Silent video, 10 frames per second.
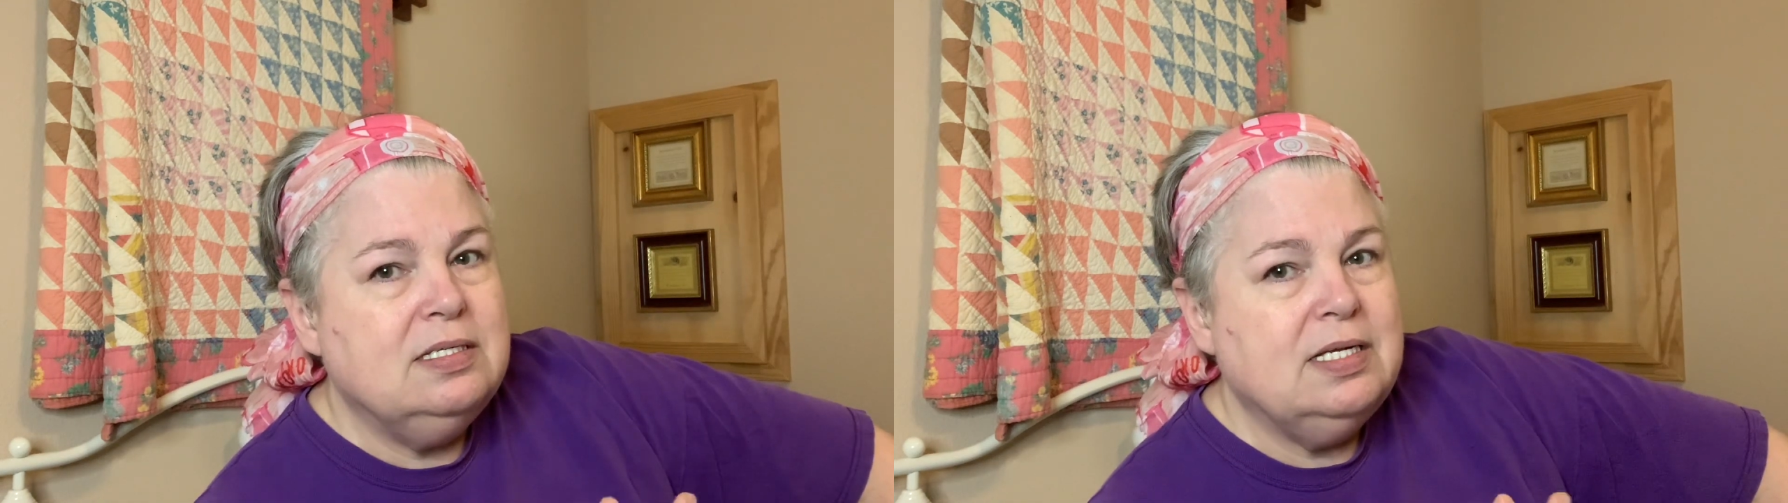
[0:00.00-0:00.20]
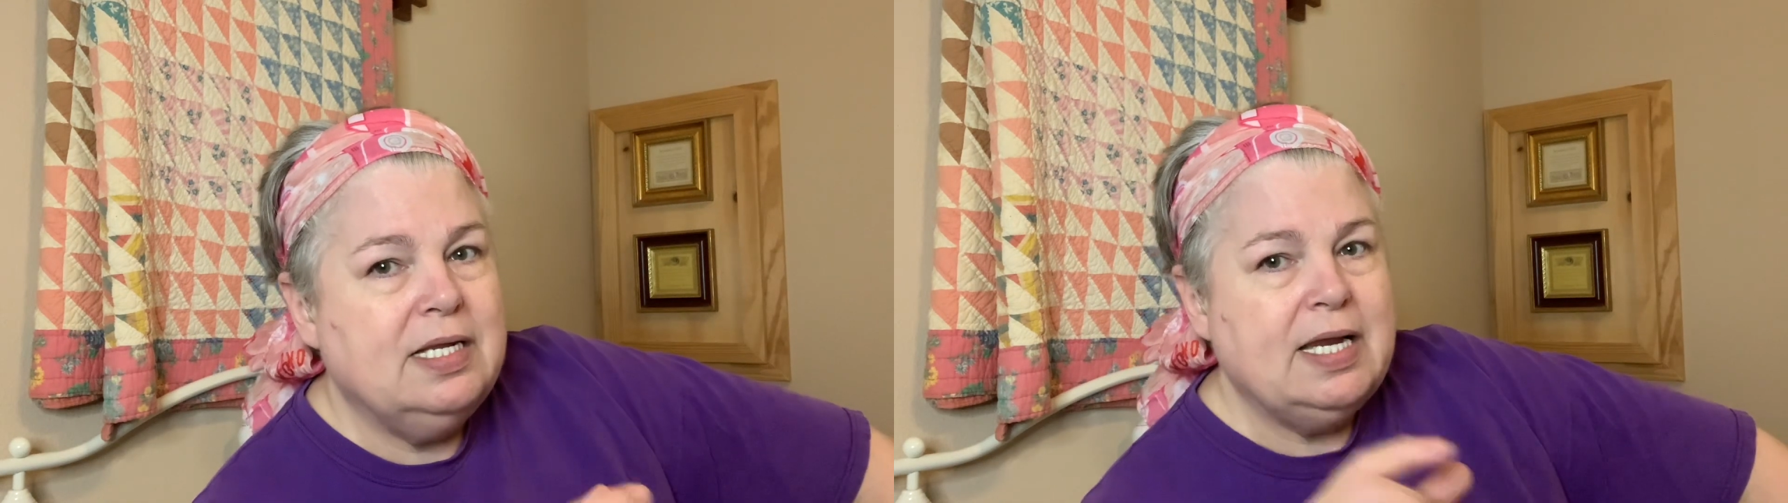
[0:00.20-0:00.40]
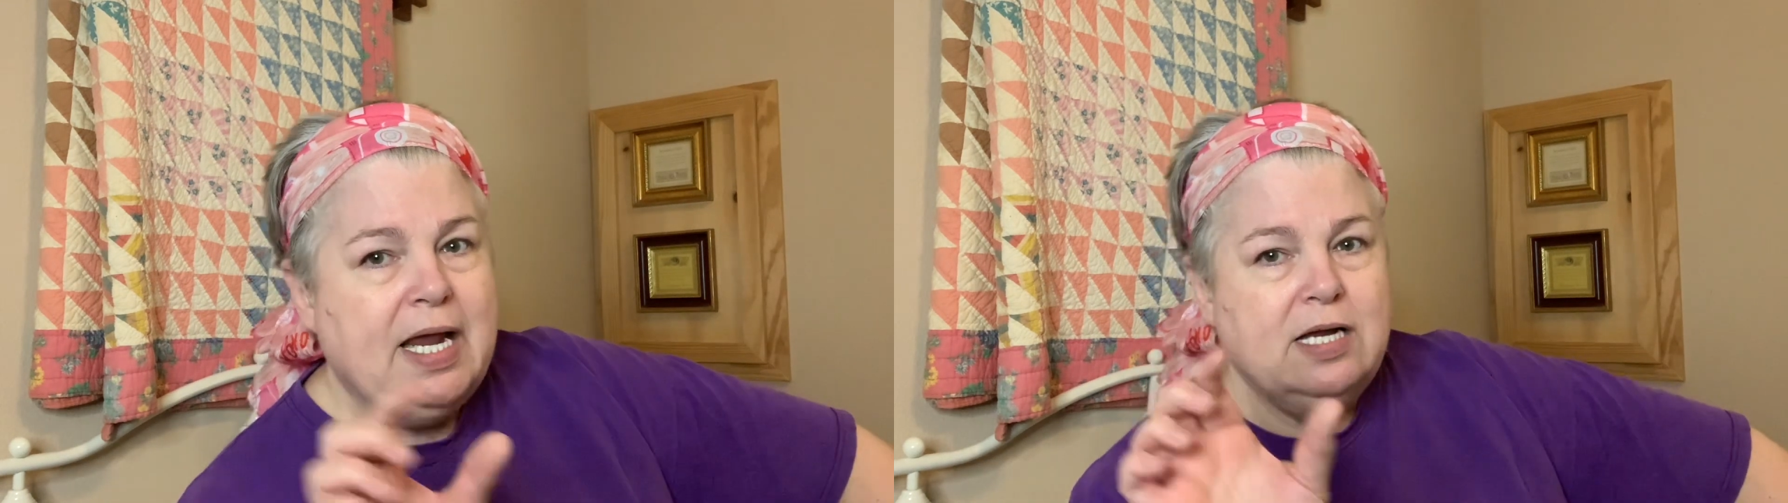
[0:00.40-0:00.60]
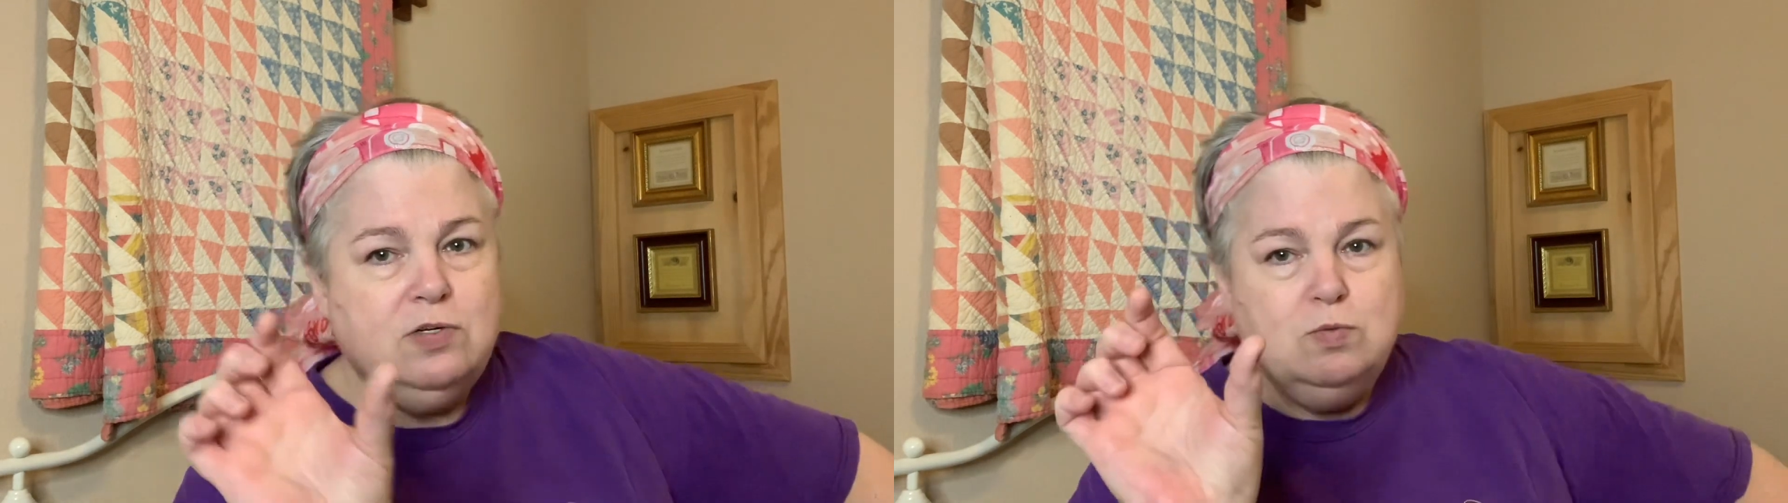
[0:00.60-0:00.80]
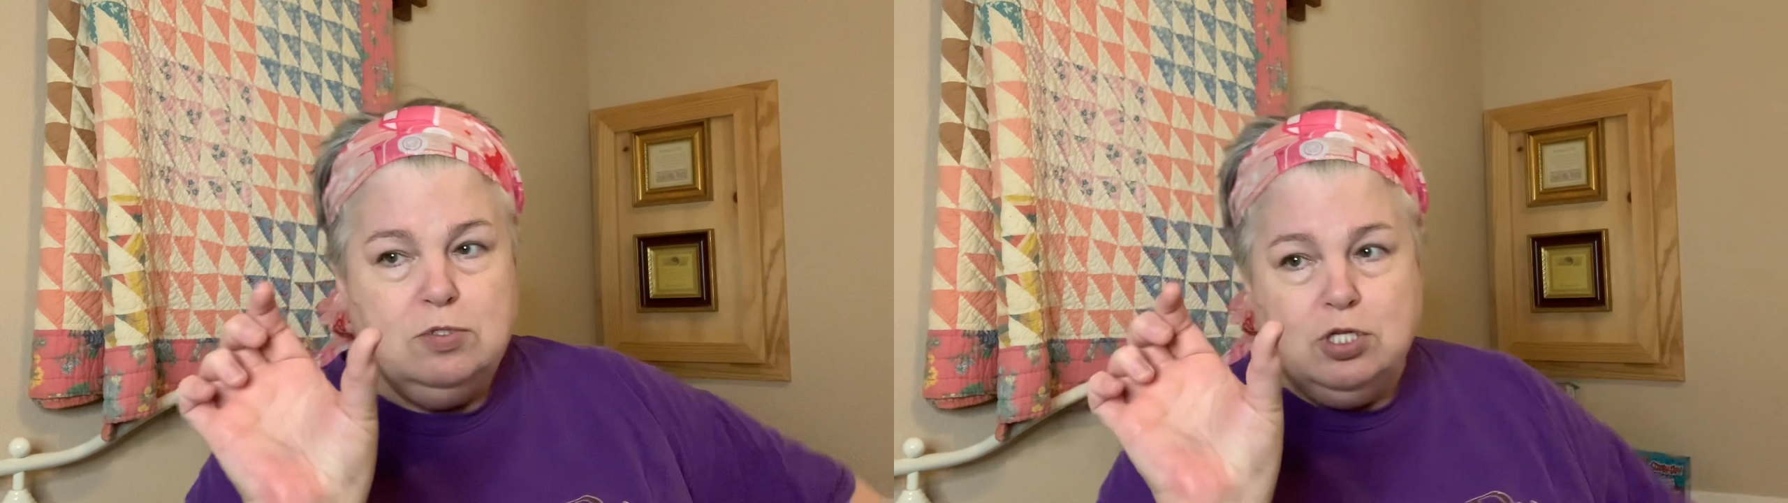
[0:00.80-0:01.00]
an
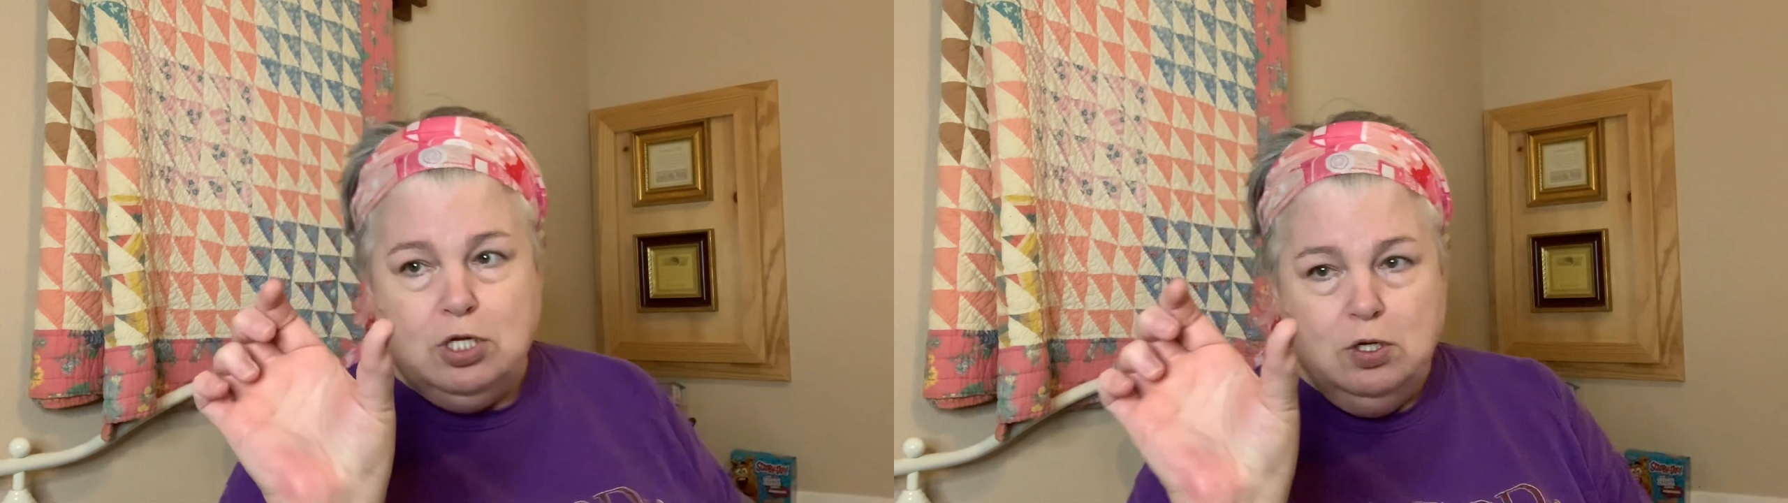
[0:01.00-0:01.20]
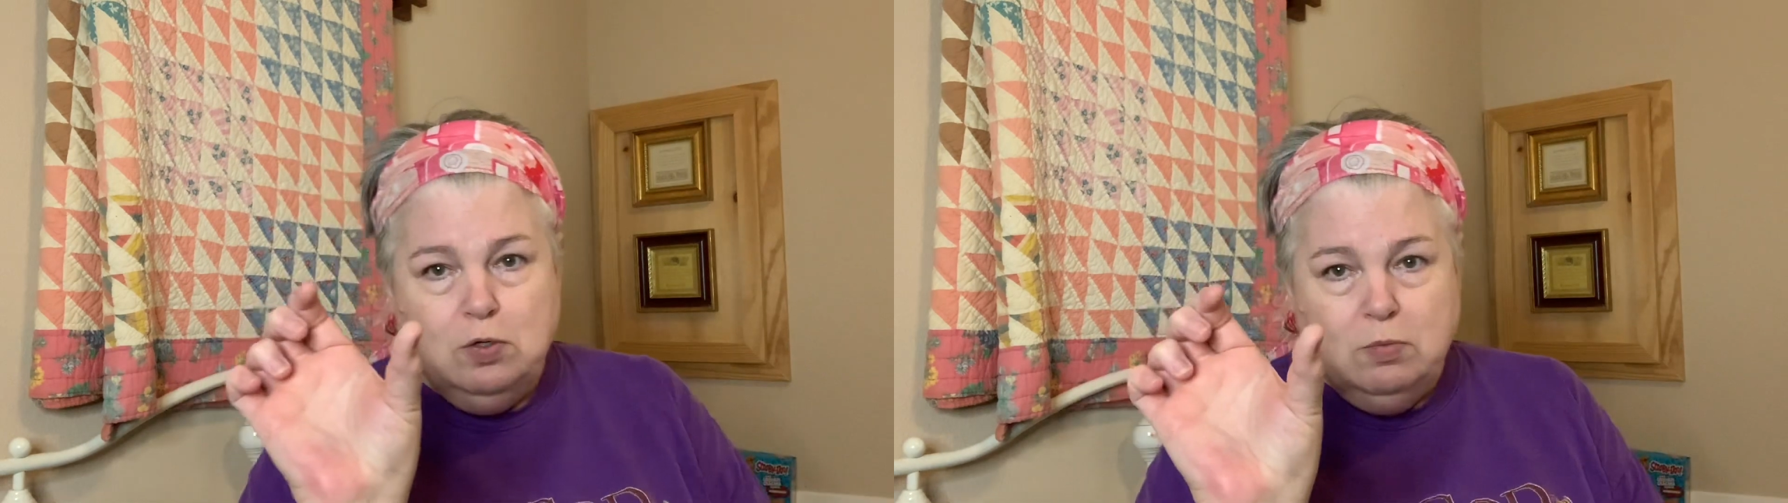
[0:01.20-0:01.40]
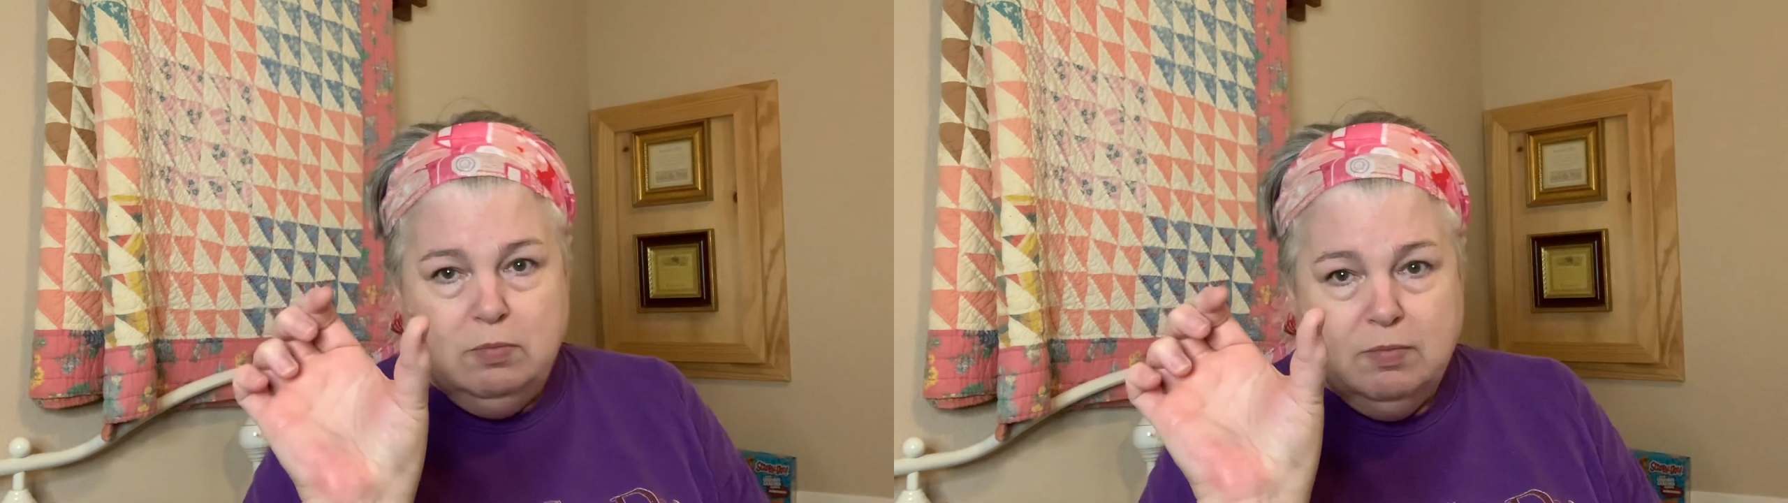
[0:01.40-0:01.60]
actual tube